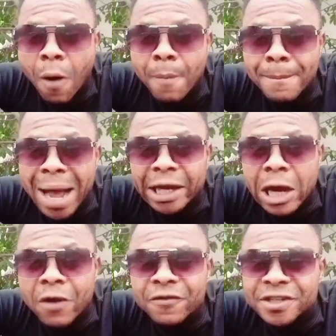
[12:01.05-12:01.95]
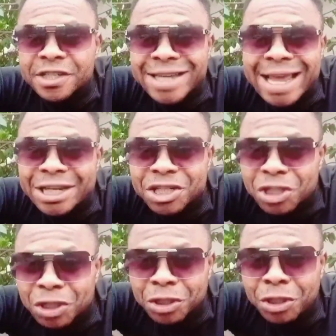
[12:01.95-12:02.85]
on my
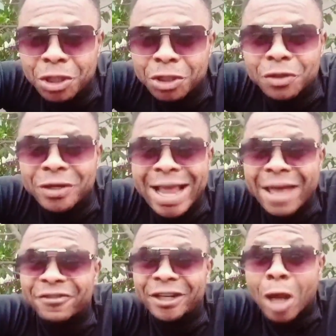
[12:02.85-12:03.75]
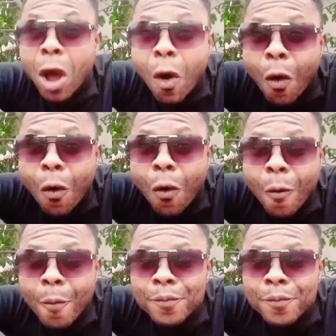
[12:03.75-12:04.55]
conversation. You never know.